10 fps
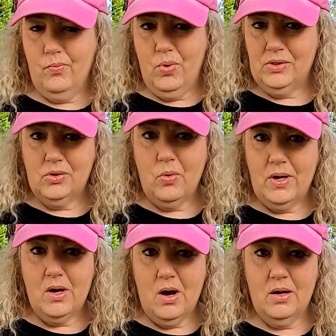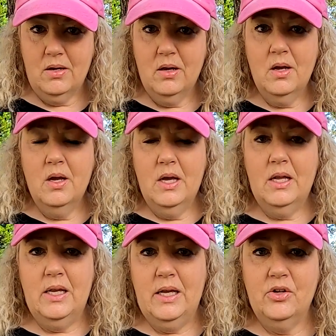what's going on
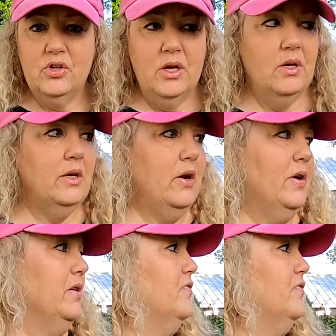in each area.